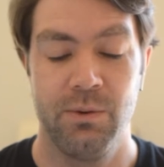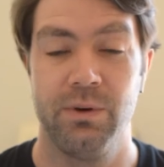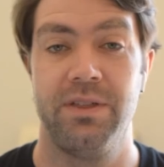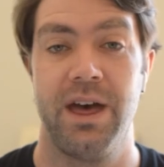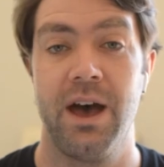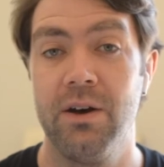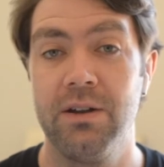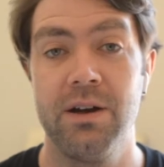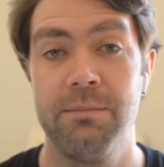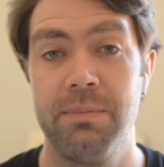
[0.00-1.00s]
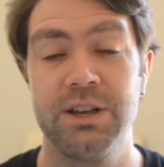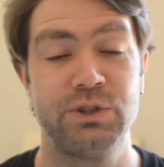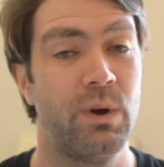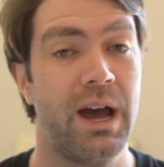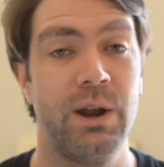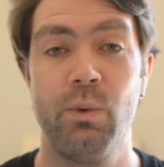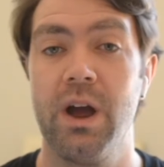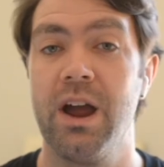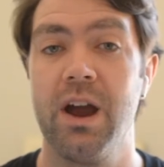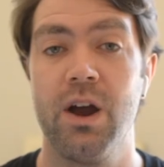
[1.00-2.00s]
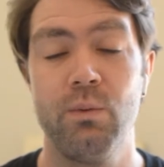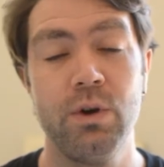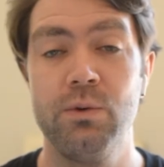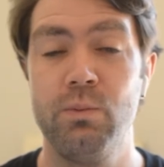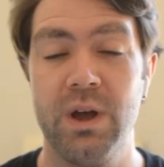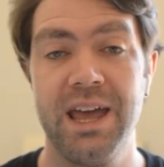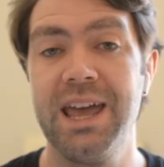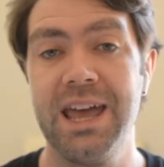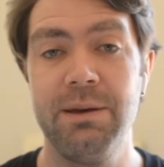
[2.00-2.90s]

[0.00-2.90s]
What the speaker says: Without a bus ride, where would we